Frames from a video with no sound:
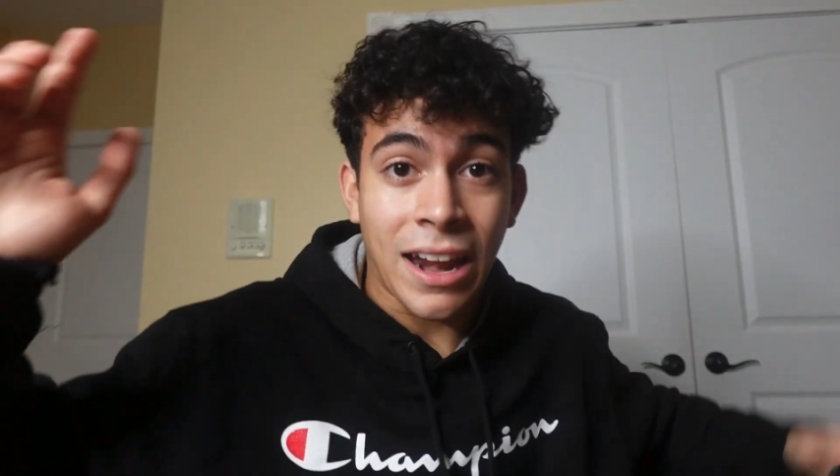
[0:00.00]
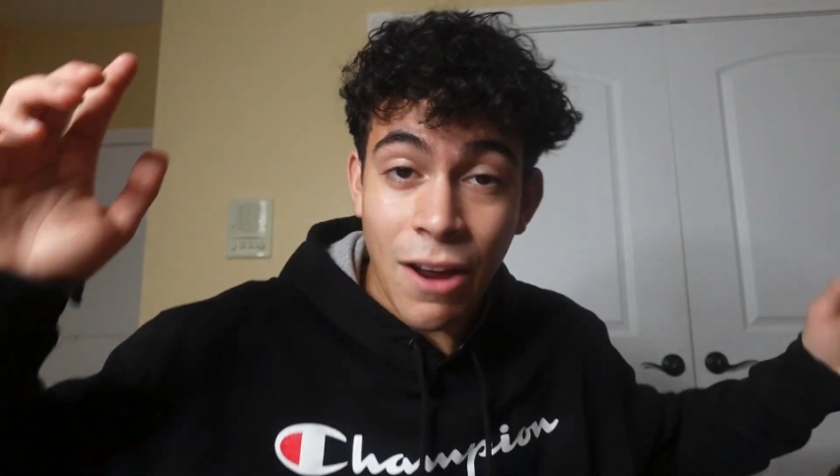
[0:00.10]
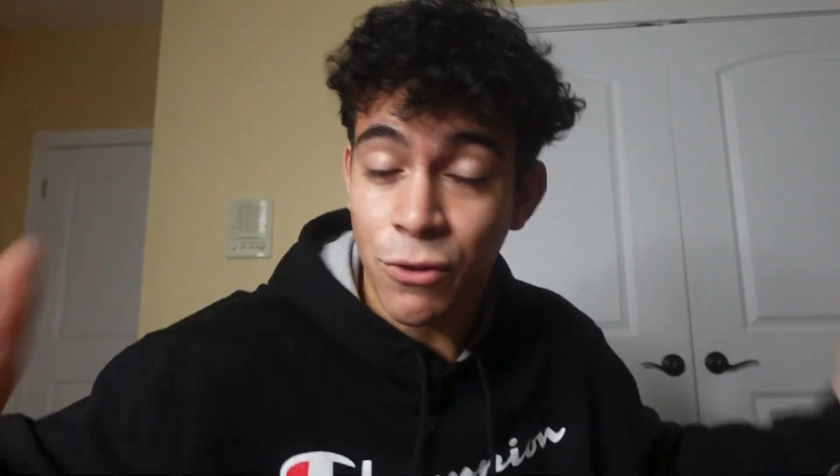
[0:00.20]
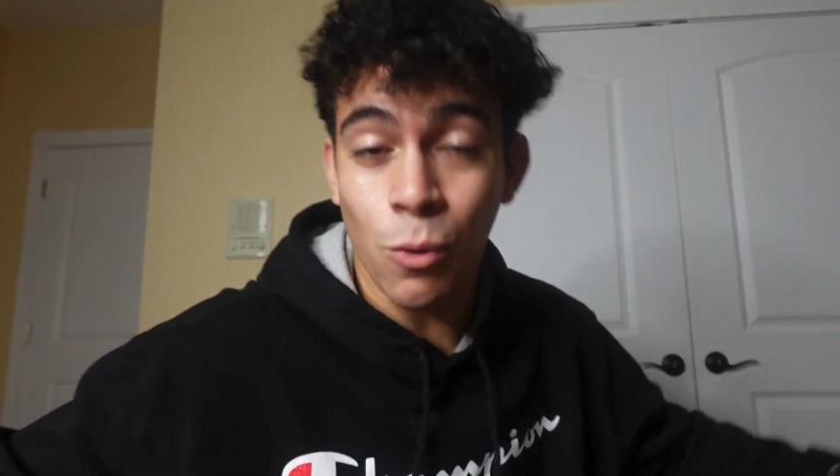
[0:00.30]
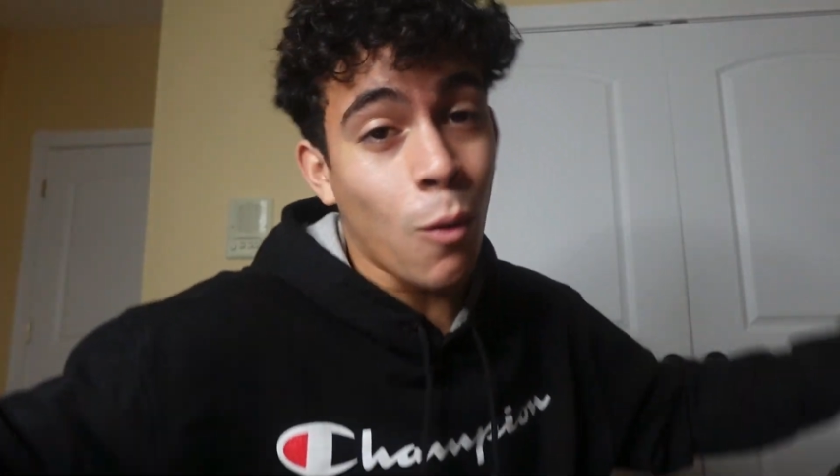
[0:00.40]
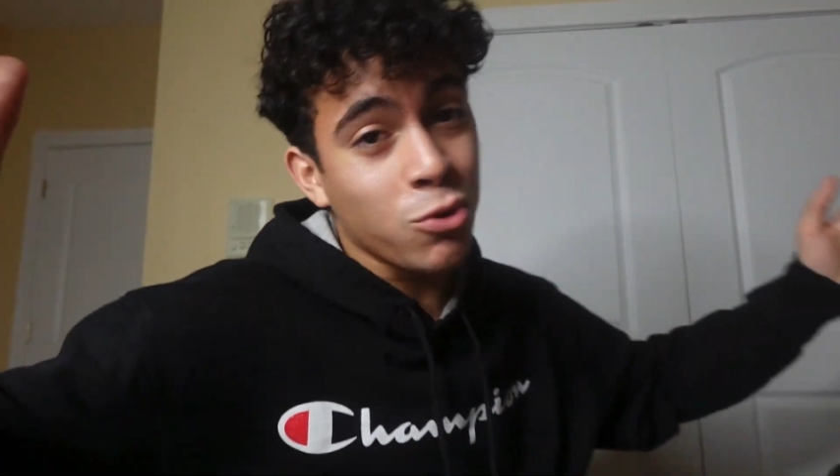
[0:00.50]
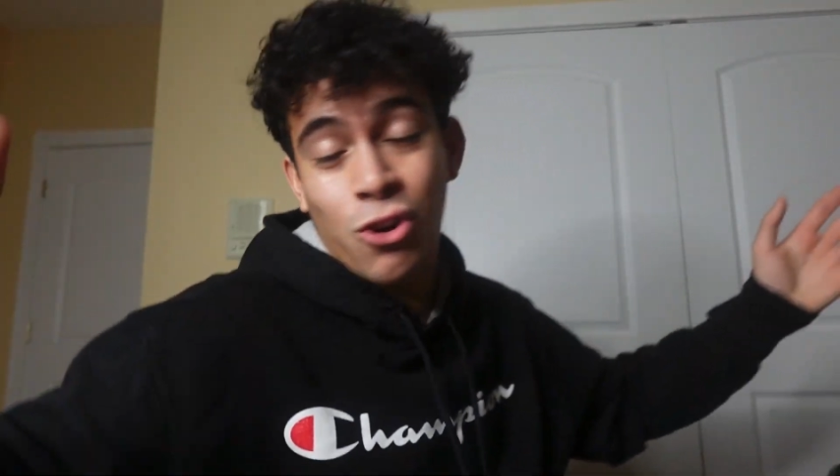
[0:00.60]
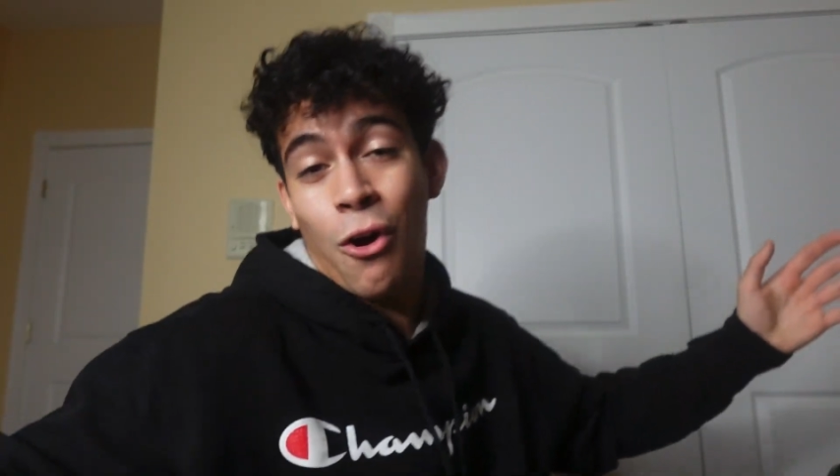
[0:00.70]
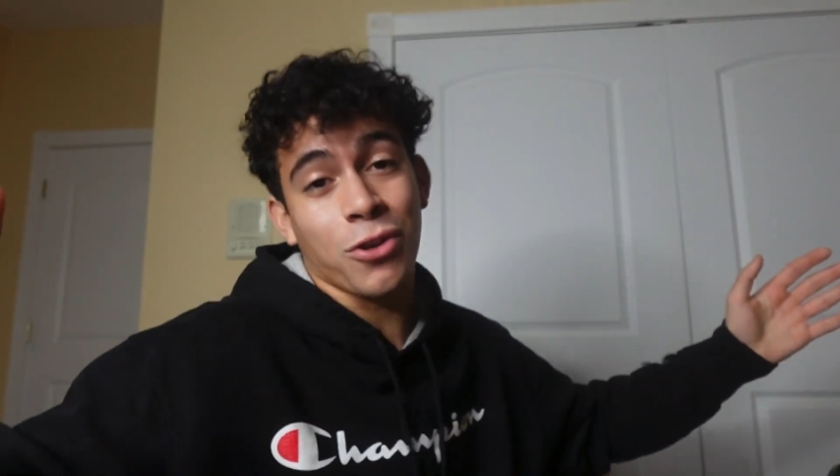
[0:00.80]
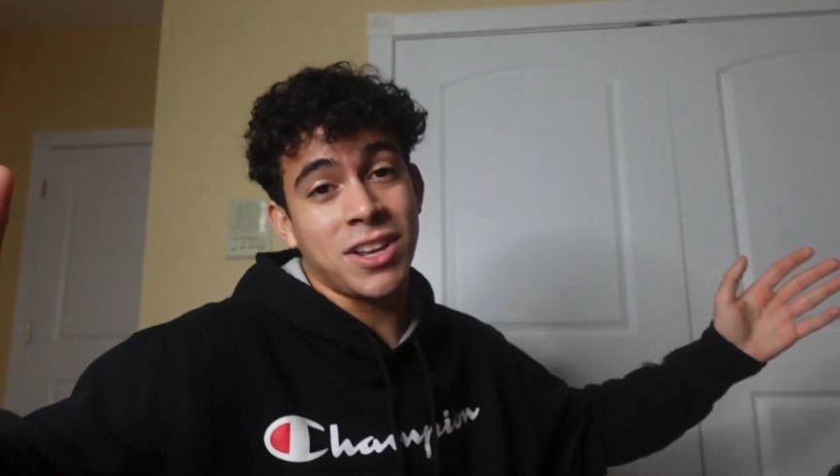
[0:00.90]
And everyone was
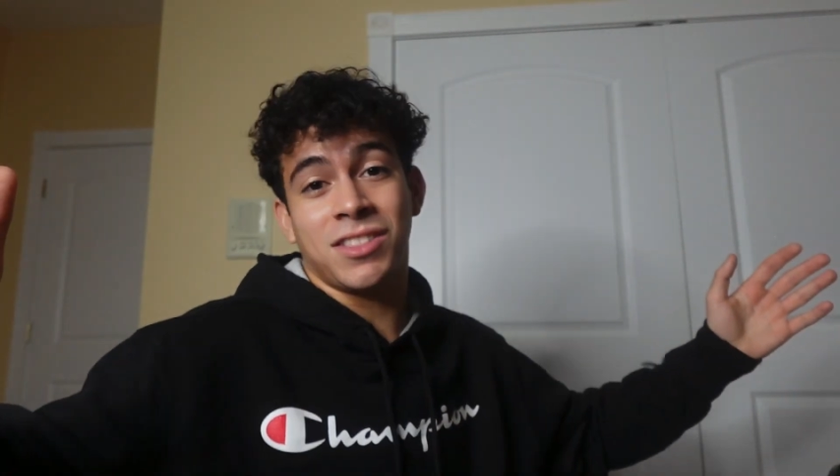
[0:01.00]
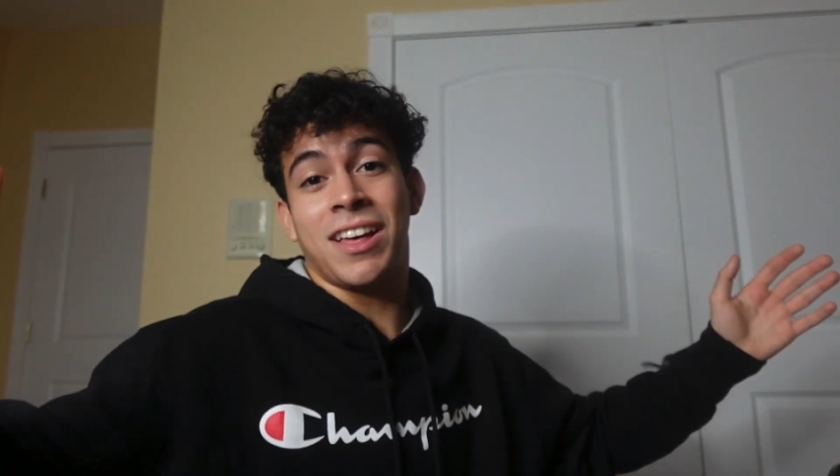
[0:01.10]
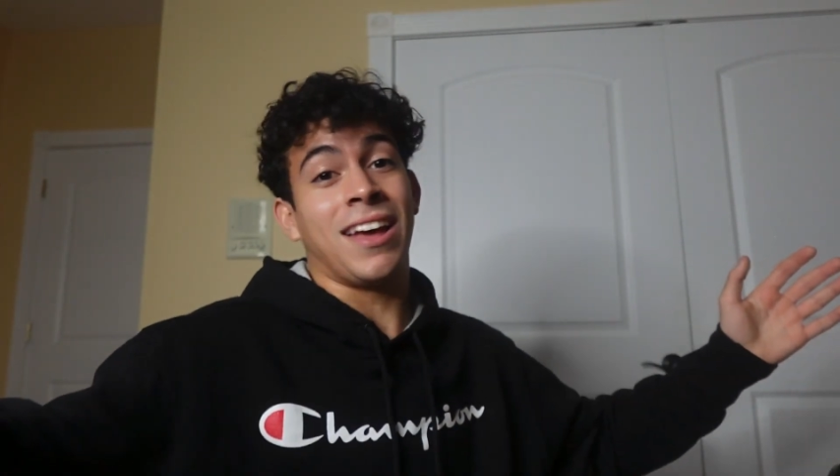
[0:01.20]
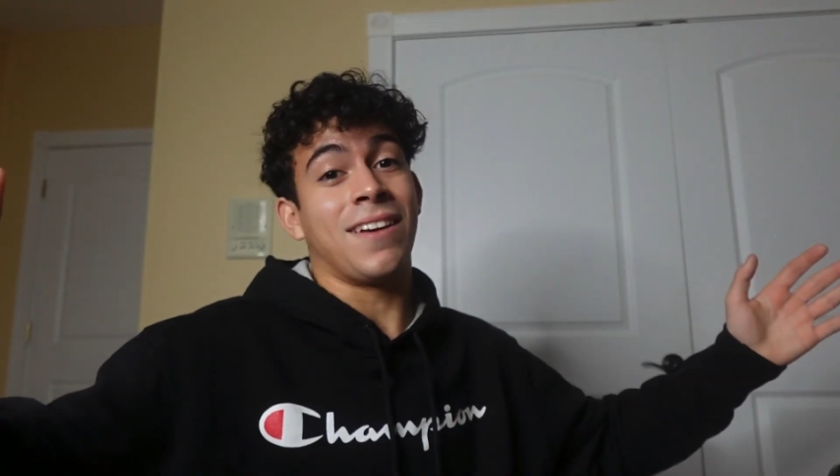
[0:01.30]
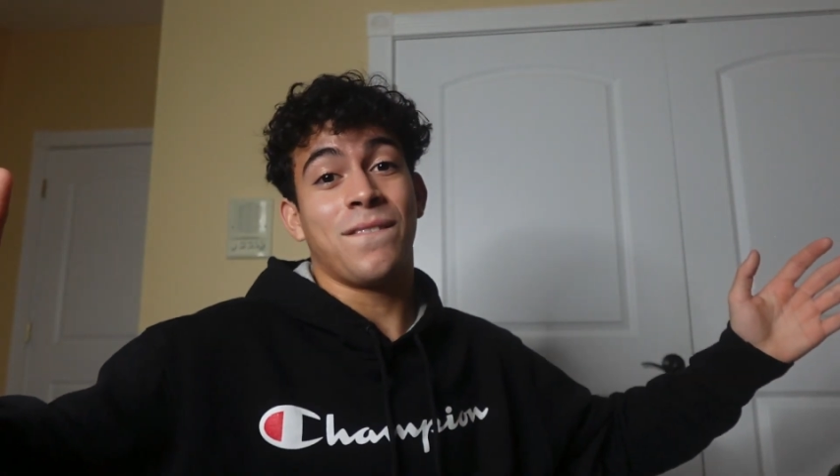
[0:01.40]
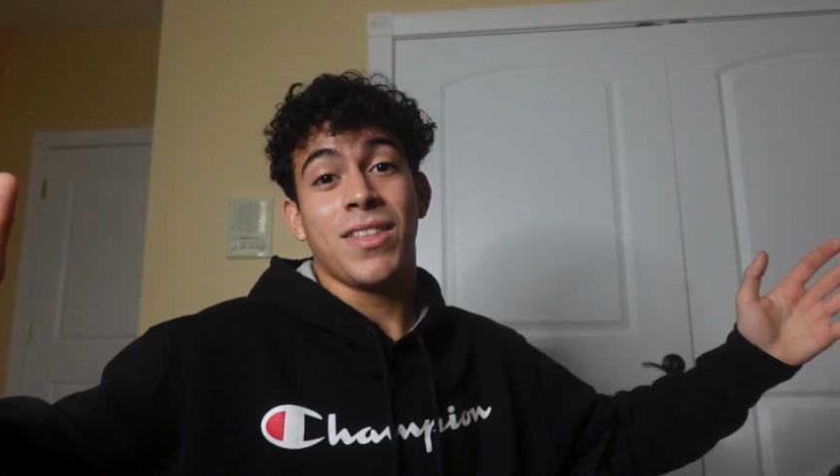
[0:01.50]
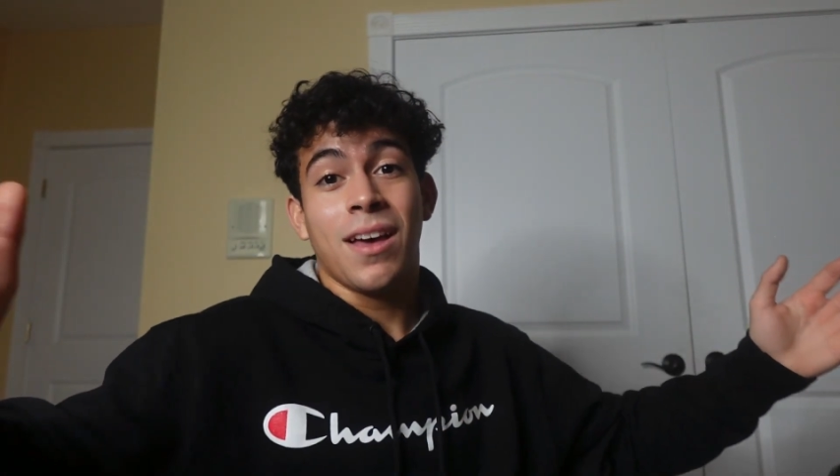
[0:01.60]
already lit.